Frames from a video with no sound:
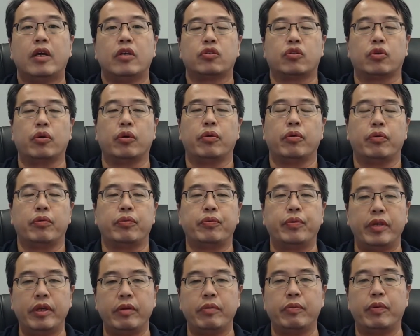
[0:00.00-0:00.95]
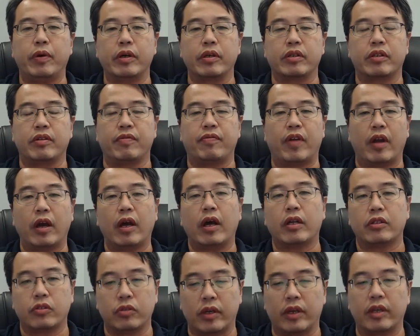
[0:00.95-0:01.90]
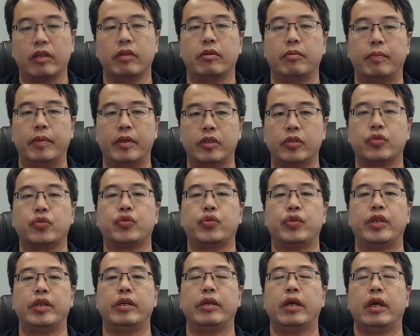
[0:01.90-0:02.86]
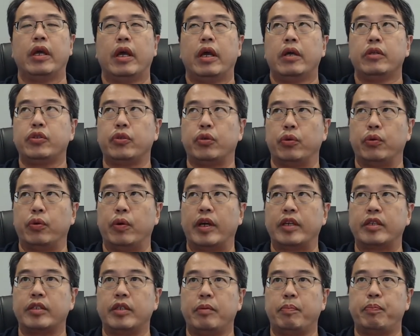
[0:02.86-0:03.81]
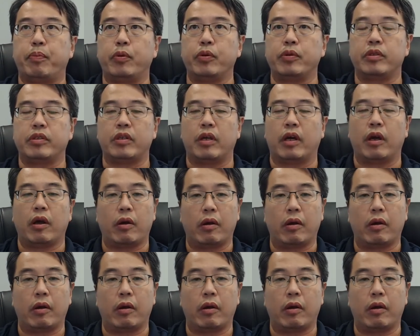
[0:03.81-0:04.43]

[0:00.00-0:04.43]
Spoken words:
So we worked very hard together in the ministry to actually put